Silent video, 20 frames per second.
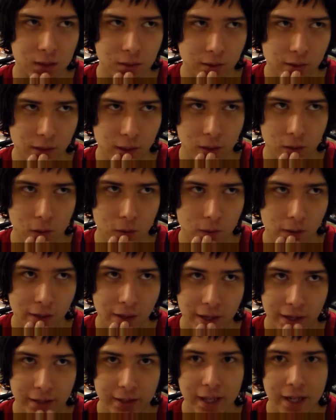So
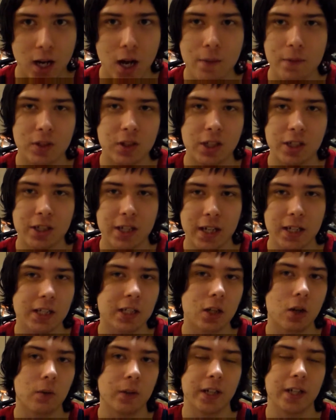that obviously
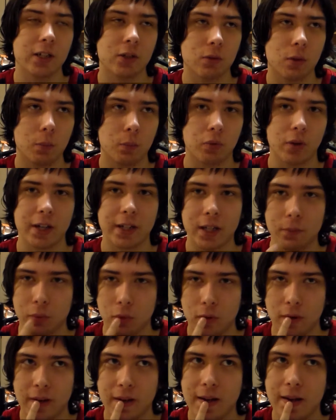sends Tony into a breaking
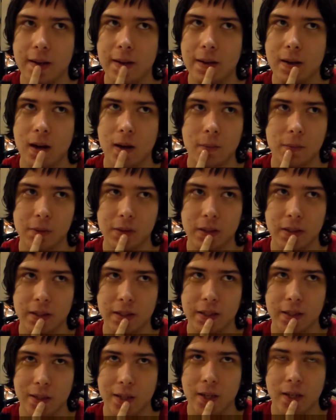point, and
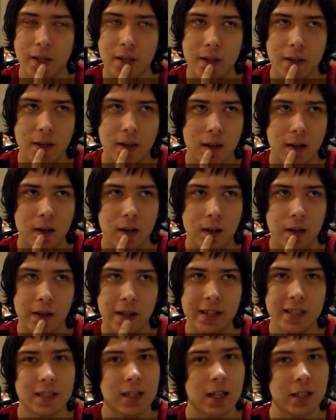obviously
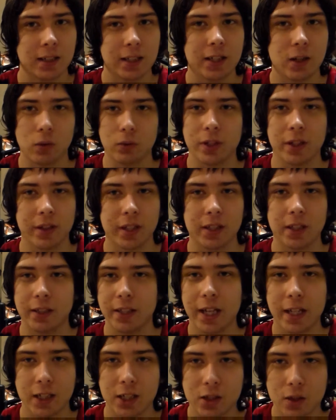it's not the only thing to
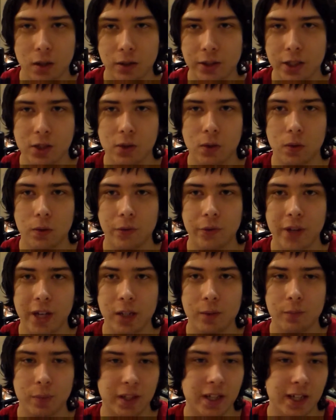kickstart this whole
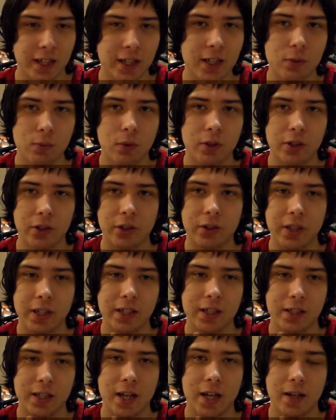thing, but it is one of the
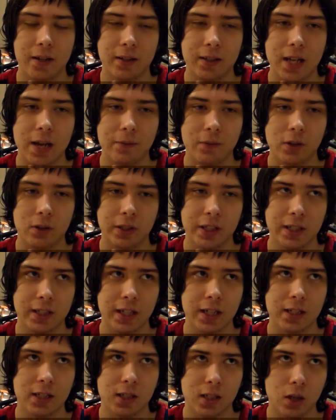things that definitely
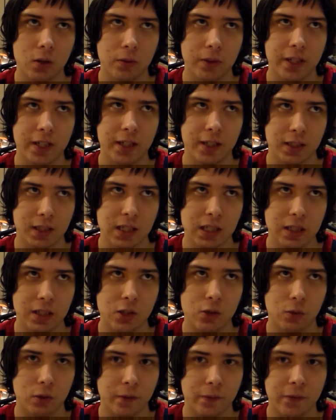gets Tony to
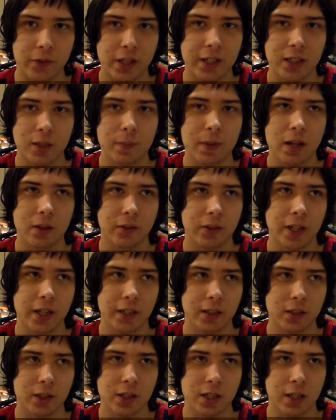sort of think about
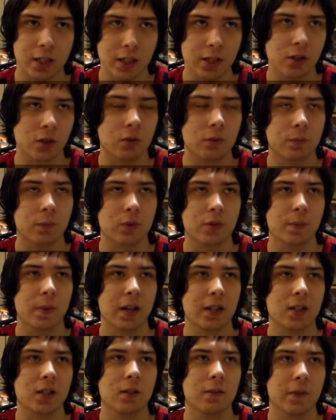things in his own
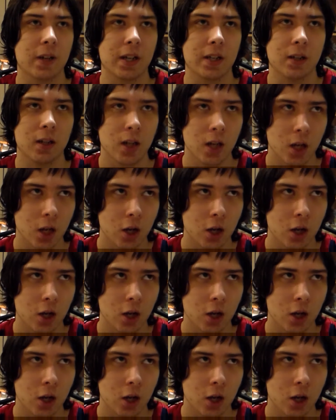perspective and